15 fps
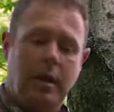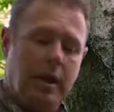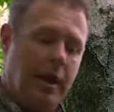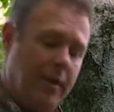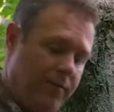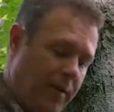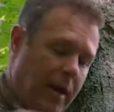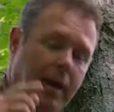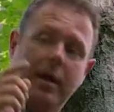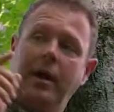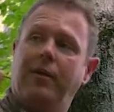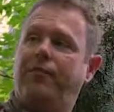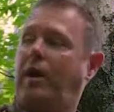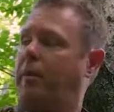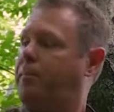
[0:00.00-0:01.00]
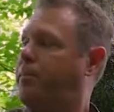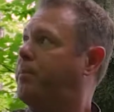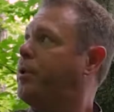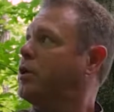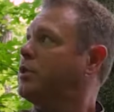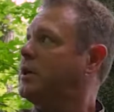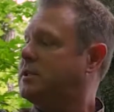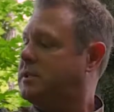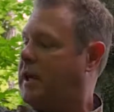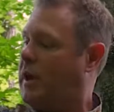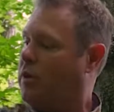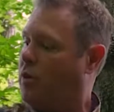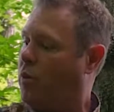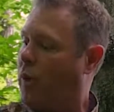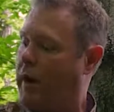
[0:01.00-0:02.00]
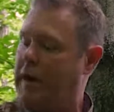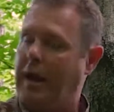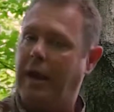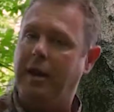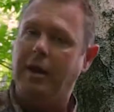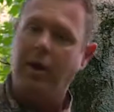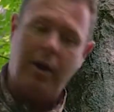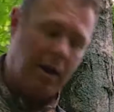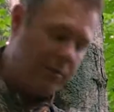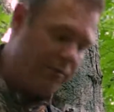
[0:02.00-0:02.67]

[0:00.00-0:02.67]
If I put this tether way down here and I